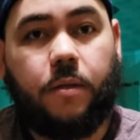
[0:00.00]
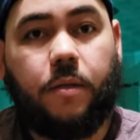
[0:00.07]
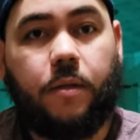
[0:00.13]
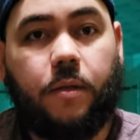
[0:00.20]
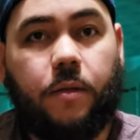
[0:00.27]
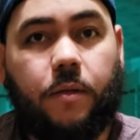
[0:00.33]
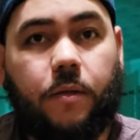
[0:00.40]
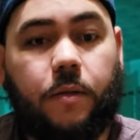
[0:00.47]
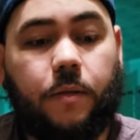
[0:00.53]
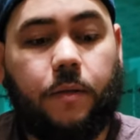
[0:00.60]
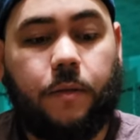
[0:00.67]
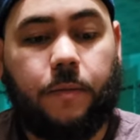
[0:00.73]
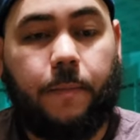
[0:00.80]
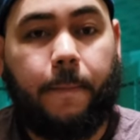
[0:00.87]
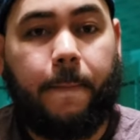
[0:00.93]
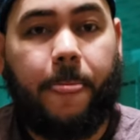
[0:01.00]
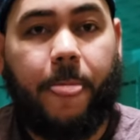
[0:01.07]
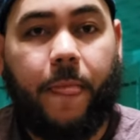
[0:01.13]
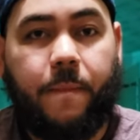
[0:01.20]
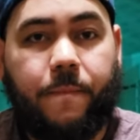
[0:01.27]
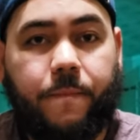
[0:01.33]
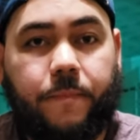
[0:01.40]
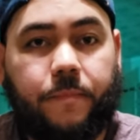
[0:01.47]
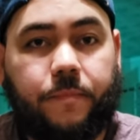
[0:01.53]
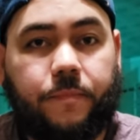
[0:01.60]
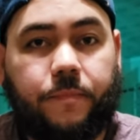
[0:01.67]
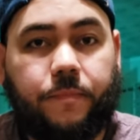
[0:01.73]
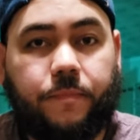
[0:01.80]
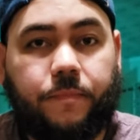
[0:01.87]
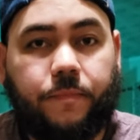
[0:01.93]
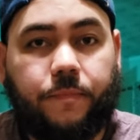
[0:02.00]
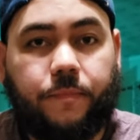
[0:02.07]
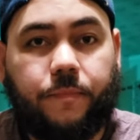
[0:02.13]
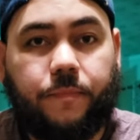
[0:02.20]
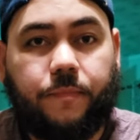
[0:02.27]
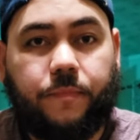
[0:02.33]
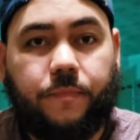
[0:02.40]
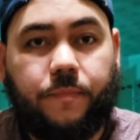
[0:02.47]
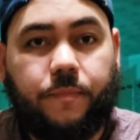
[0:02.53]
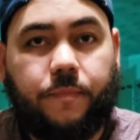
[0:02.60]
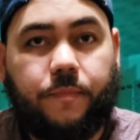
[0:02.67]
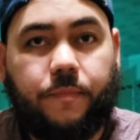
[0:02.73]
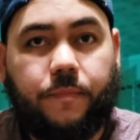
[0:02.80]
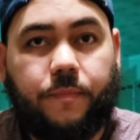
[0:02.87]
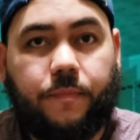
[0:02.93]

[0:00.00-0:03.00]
(no one is talking)